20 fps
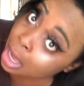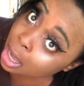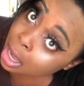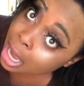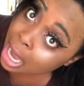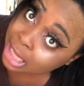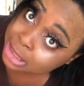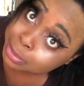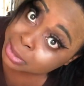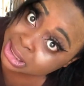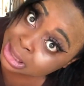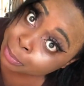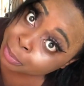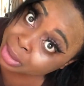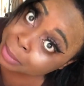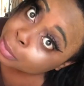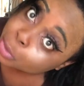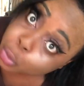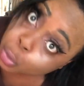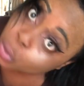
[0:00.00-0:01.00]
As I say,
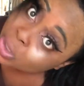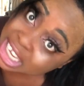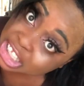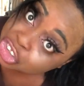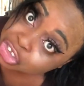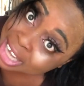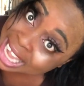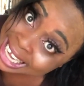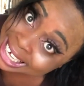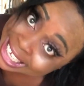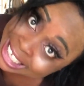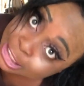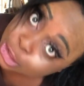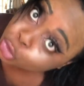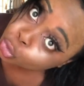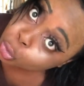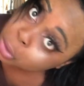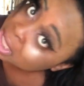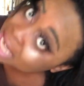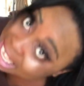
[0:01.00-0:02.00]
people, do not try this. Do
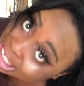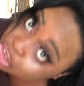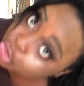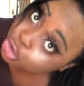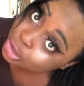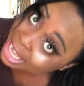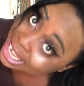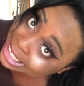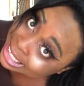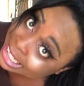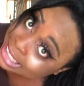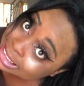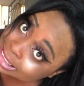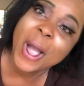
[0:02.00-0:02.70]
not try this.